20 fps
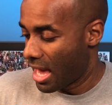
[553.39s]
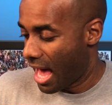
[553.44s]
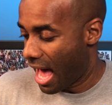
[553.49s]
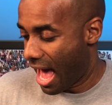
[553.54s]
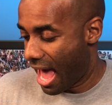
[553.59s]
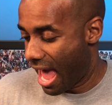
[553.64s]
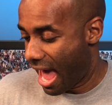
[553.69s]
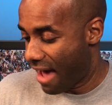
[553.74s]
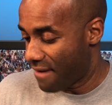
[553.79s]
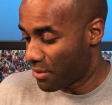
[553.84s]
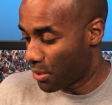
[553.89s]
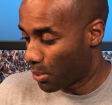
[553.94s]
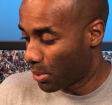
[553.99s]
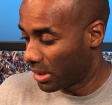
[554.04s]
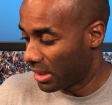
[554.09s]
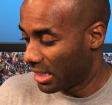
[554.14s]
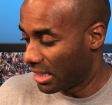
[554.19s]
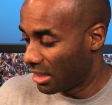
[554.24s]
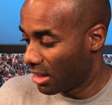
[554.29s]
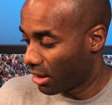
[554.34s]
I haven't
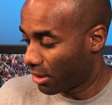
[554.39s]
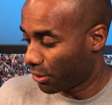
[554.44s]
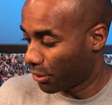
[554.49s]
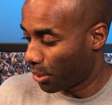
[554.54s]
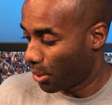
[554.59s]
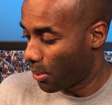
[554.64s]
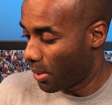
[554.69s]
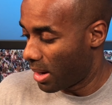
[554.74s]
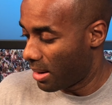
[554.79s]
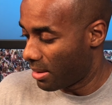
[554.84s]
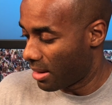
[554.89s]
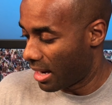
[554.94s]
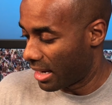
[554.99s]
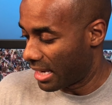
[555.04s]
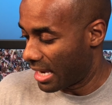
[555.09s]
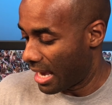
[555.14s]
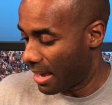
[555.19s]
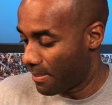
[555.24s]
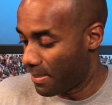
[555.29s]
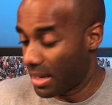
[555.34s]
really looked through it
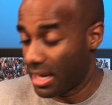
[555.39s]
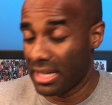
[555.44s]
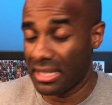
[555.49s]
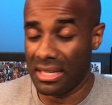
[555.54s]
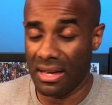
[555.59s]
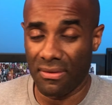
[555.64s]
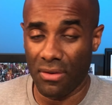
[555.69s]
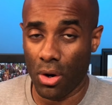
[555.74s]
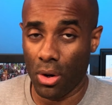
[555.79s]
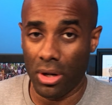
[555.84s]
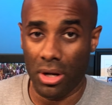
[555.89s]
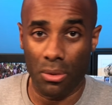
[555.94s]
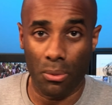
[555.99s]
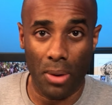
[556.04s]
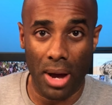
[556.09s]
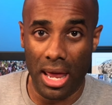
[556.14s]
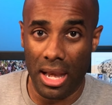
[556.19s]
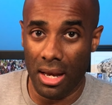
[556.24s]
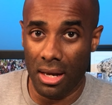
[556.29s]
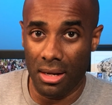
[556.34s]
again because I've already
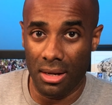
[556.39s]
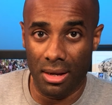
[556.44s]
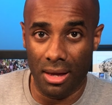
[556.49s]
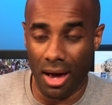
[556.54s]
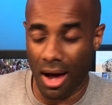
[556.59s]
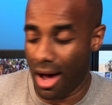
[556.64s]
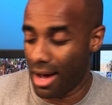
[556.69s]
read it